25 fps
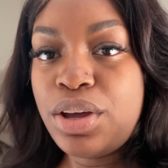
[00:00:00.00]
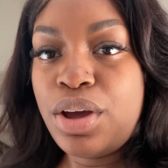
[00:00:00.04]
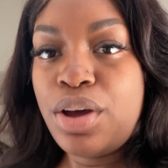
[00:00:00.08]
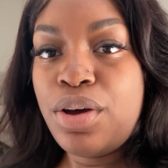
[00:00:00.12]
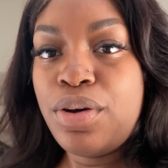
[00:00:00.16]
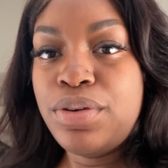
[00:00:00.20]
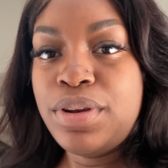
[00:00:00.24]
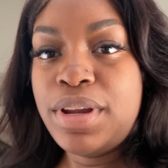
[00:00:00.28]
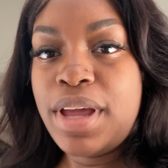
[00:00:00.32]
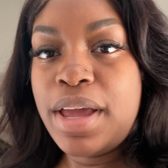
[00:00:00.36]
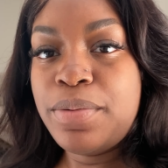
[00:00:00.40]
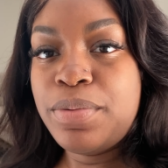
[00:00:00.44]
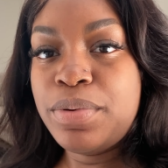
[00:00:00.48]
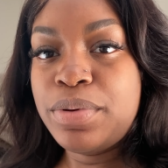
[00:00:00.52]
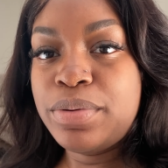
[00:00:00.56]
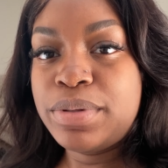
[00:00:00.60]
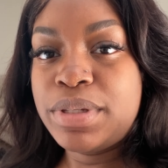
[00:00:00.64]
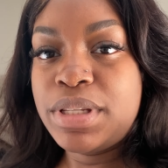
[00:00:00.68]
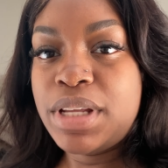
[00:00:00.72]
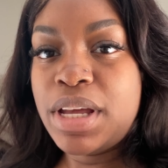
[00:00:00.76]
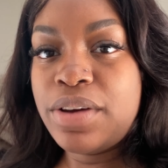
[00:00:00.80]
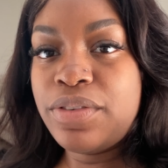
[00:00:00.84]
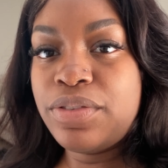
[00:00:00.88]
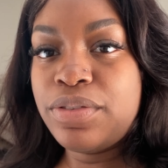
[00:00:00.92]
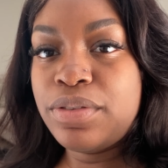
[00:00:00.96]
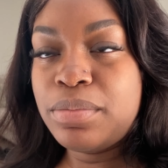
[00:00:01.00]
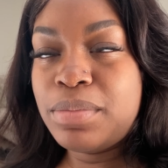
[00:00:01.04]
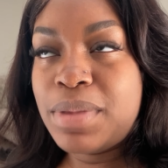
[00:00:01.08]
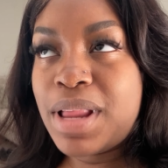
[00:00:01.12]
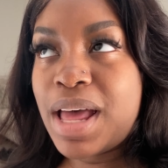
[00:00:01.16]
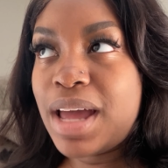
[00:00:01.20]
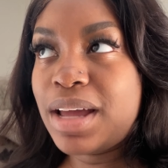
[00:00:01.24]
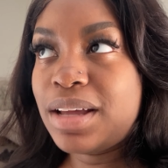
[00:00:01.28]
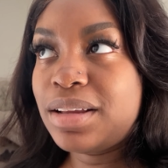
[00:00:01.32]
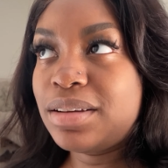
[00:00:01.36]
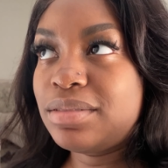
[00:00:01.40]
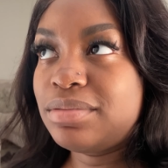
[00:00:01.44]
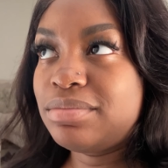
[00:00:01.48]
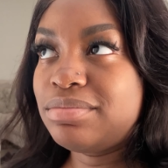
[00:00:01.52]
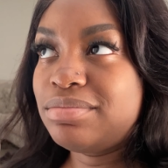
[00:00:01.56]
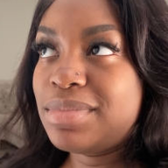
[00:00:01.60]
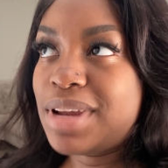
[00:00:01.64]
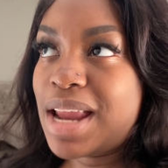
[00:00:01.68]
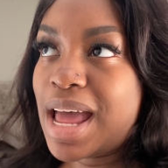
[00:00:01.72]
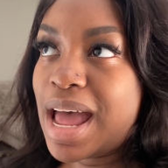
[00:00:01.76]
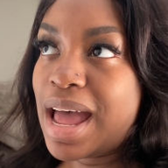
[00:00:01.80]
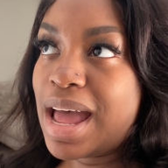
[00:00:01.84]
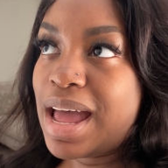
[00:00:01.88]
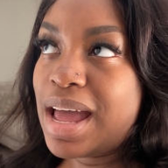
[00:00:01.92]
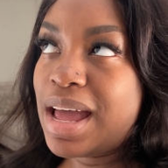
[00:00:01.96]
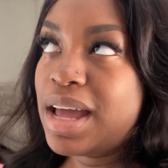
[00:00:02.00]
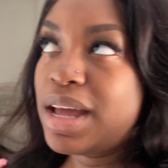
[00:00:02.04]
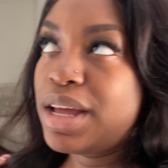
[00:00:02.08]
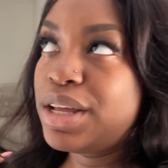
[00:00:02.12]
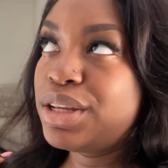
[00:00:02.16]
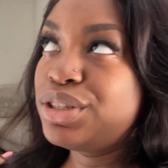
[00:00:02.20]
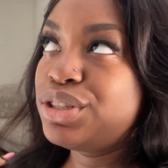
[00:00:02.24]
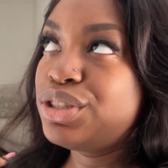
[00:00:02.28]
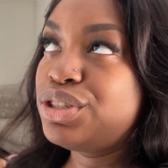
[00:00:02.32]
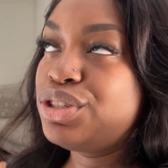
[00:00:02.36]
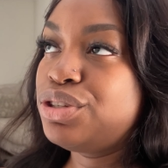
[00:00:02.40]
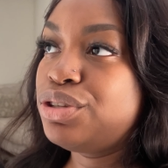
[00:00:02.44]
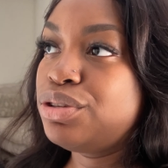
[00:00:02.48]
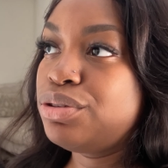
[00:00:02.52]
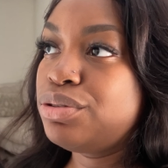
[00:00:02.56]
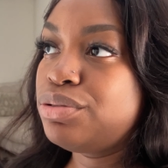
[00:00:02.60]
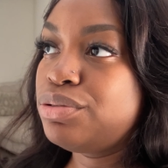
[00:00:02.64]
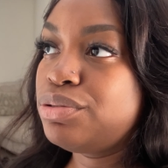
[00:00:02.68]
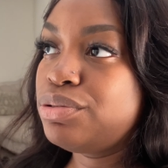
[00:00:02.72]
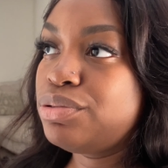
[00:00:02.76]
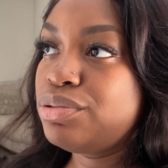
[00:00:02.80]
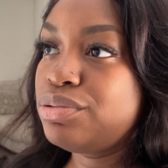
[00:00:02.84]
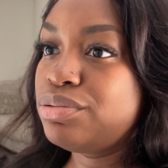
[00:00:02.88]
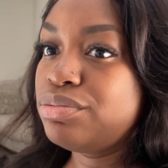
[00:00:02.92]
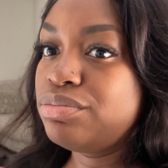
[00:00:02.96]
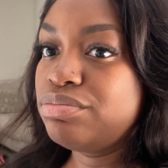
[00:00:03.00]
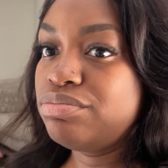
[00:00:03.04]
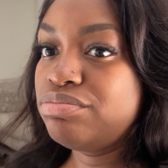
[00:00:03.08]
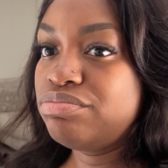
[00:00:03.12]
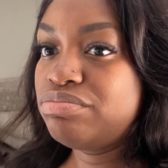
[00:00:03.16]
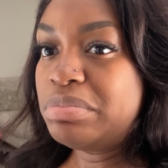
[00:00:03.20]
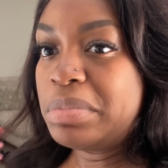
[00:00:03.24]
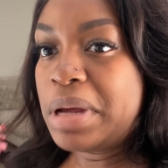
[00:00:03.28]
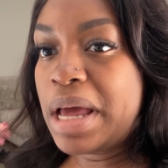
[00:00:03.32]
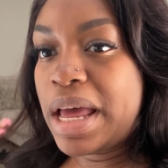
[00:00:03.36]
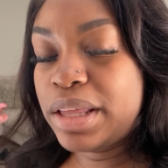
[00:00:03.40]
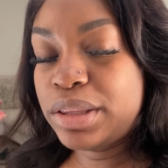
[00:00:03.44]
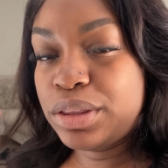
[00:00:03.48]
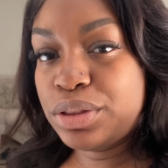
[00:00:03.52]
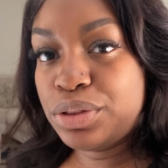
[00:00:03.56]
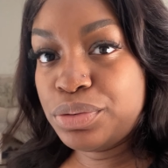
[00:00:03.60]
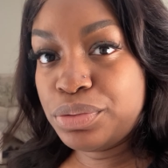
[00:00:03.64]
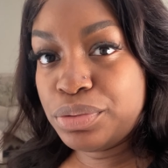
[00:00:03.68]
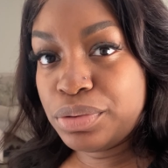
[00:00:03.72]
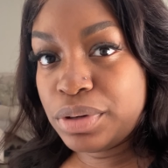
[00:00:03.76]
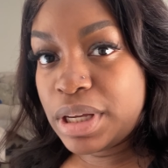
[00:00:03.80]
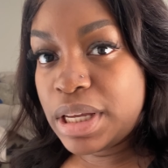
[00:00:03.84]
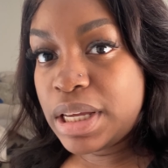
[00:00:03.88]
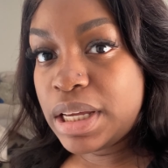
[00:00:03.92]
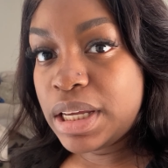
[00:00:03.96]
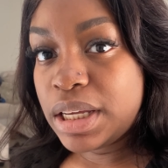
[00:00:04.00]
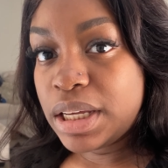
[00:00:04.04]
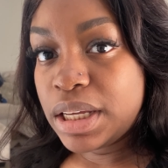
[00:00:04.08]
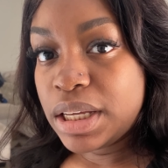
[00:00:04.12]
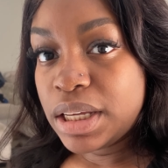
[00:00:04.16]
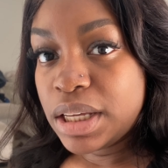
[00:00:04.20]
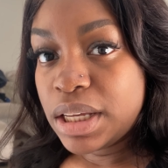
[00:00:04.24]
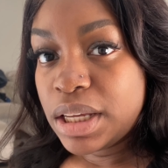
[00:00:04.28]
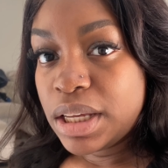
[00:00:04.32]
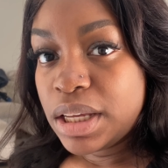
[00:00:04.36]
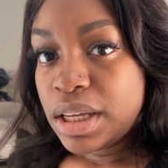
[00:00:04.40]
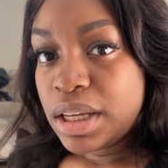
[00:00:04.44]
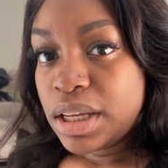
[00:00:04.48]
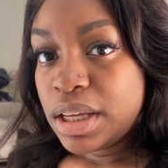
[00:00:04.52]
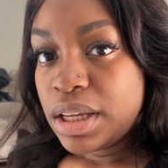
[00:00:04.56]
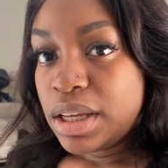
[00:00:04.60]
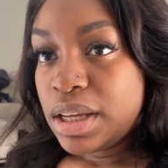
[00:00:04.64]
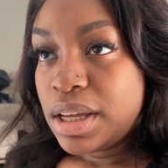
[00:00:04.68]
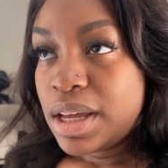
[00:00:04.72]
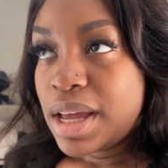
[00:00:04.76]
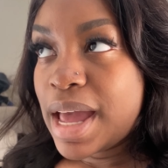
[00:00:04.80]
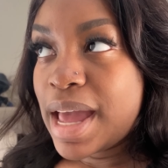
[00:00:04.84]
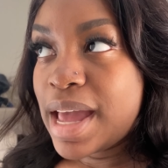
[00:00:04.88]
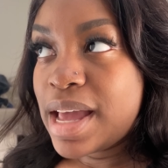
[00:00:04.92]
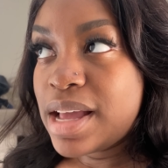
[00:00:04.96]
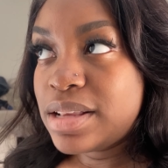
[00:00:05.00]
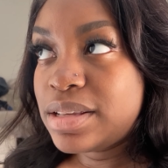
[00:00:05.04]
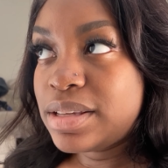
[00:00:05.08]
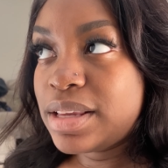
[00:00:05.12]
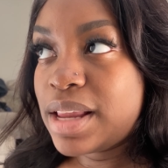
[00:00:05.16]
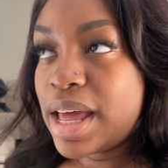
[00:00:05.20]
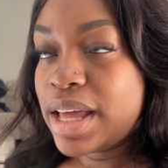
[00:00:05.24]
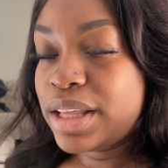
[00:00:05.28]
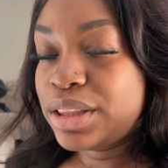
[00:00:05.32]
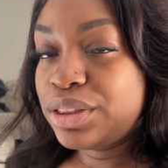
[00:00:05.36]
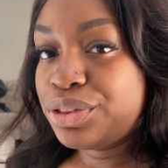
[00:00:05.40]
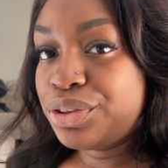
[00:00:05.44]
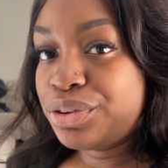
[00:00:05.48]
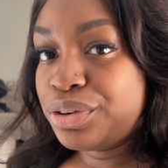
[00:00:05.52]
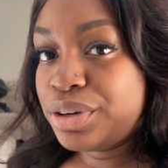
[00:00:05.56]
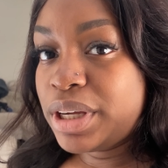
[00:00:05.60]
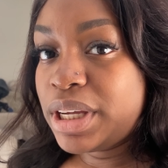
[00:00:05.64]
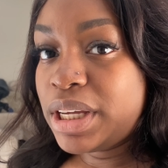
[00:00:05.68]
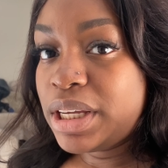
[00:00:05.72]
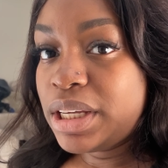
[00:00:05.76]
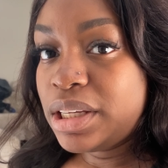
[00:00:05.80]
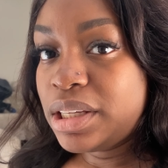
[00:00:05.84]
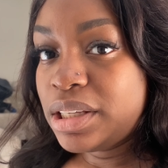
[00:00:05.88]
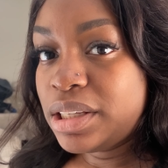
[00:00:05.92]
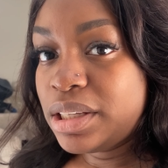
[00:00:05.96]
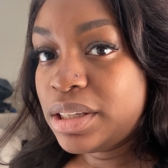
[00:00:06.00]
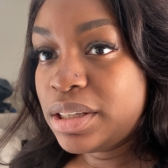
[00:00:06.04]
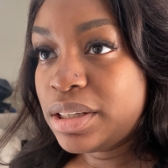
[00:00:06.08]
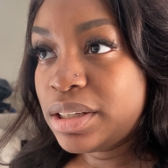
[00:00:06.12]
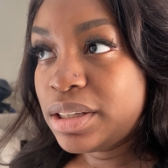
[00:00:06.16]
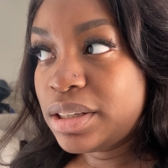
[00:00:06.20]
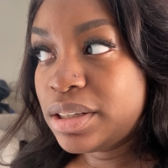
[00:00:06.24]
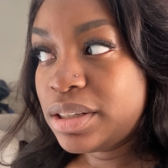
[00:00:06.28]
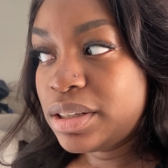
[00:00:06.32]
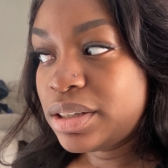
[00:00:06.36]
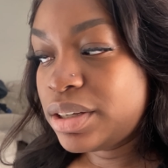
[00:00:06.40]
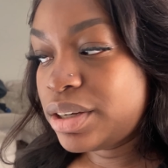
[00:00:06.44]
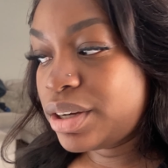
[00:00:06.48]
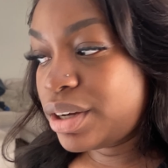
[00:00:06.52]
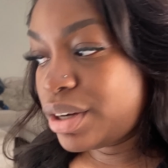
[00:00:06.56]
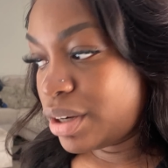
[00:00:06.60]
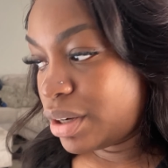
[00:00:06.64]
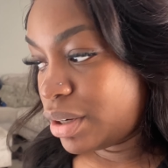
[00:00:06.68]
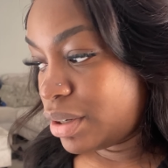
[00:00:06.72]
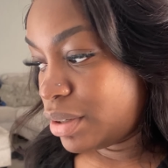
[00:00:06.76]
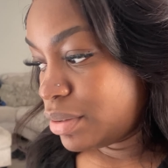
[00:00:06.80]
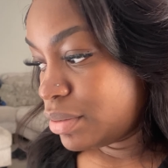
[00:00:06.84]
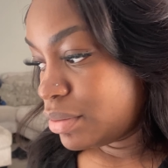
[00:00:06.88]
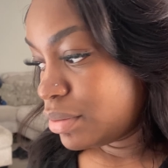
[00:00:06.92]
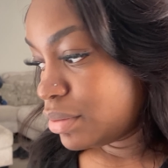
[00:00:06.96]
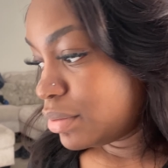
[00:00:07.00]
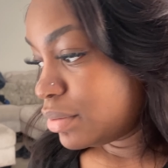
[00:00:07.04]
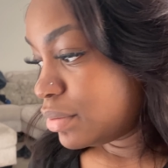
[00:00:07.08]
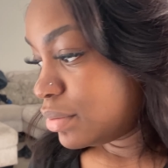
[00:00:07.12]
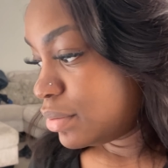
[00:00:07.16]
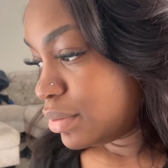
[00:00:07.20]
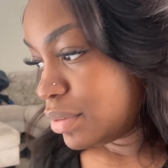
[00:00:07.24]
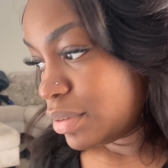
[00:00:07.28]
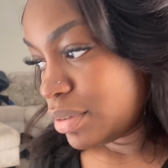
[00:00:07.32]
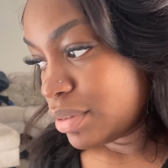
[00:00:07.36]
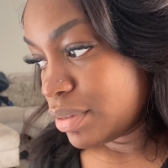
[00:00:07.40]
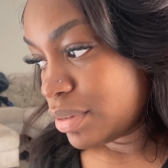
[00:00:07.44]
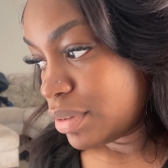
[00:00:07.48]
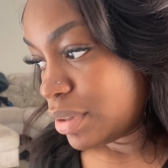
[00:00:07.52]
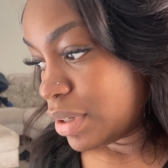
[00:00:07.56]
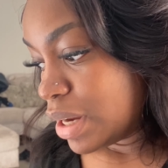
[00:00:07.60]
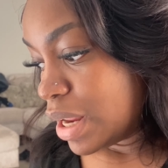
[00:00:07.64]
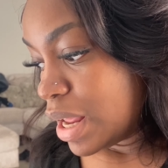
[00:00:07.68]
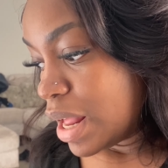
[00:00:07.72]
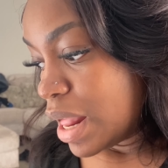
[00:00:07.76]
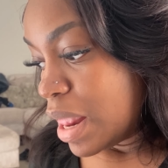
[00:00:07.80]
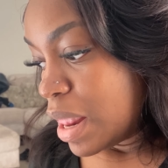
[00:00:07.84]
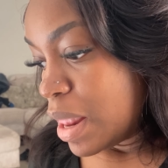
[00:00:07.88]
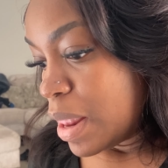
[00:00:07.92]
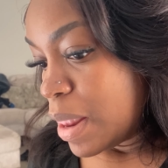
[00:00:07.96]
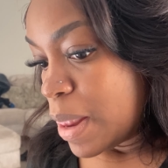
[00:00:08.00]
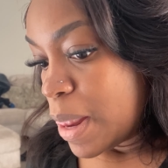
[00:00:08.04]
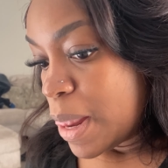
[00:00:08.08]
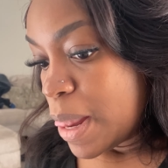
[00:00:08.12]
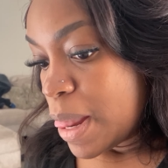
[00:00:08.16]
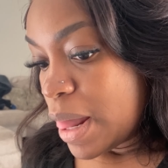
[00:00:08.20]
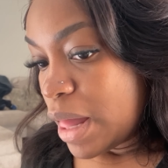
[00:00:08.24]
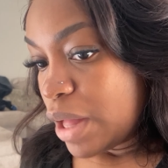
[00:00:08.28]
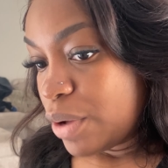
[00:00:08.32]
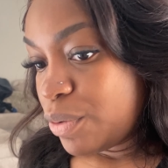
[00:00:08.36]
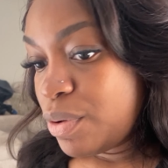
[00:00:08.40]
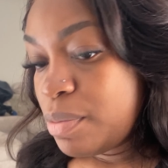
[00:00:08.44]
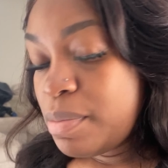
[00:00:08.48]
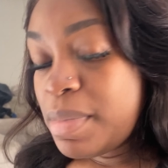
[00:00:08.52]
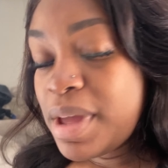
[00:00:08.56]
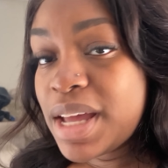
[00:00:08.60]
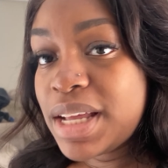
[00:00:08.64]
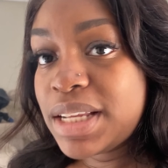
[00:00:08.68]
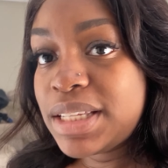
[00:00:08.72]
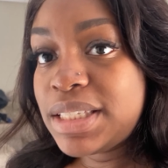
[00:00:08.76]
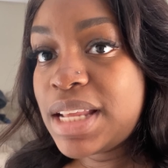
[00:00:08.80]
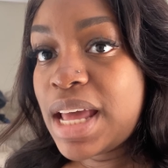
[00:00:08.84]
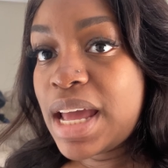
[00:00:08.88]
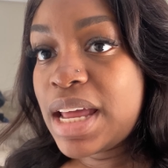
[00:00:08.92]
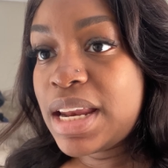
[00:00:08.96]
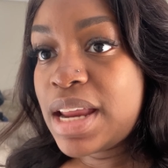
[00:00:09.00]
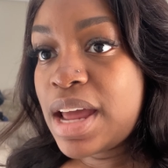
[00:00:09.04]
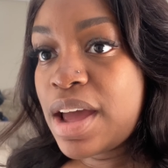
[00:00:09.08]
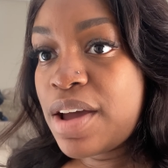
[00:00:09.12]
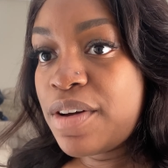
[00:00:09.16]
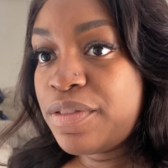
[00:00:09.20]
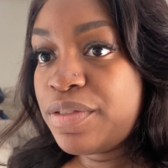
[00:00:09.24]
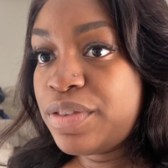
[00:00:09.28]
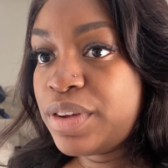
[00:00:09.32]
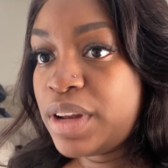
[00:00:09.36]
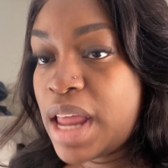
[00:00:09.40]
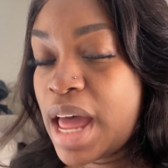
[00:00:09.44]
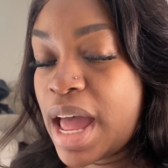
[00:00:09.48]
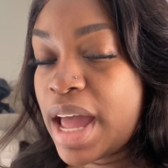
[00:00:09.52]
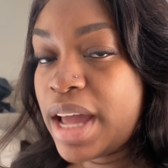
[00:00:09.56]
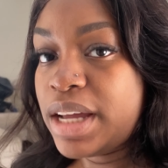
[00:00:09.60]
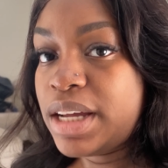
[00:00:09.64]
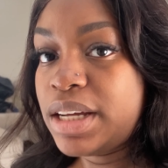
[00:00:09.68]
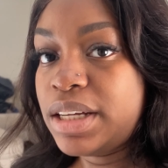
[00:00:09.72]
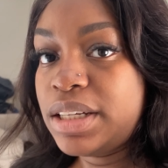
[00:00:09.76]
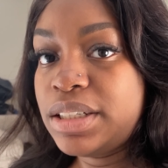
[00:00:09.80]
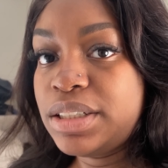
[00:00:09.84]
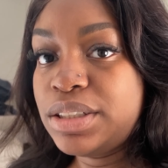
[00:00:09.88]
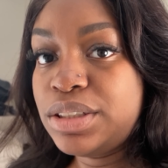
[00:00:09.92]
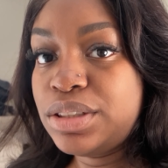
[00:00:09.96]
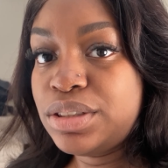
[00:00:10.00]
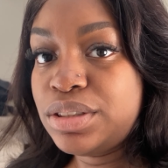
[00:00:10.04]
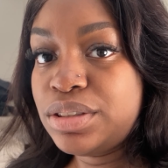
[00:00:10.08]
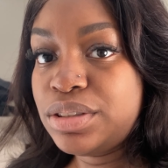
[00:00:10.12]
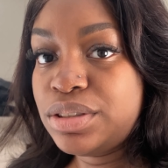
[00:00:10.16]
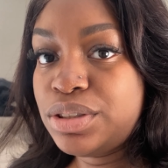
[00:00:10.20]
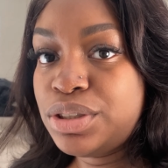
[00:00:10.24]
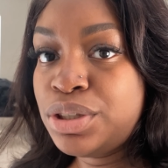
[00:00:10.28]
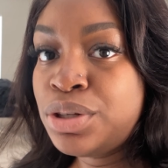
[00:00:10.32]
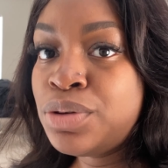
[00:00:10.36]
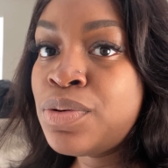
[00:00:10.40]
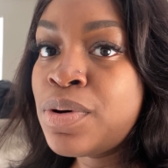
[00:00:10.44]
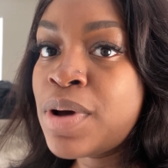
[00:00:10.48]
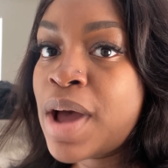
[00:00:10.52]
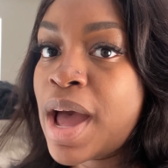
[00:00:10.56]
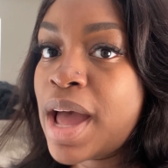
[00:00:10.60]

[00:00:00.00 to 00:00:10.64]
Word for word: whole day we was there from like 9 to like 3, 8 to like 3, girl. We may have sat down for like two